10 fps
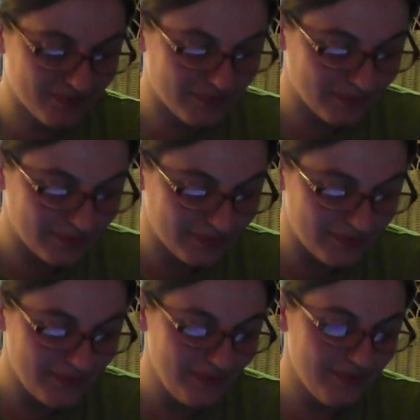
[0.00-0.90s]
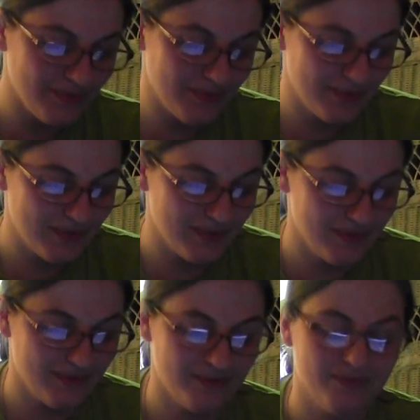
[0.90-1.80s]
Probably
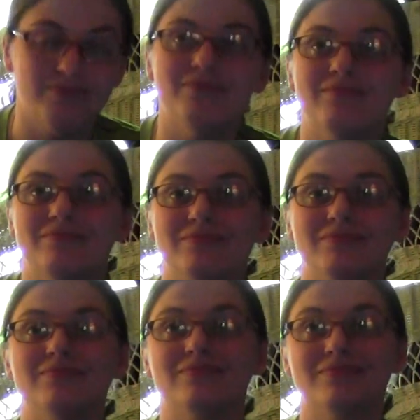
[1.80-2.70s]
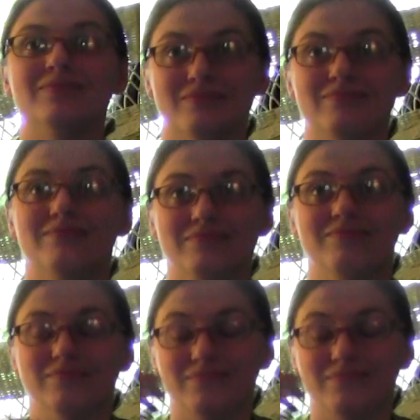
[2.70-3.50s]
made for that specific purpose.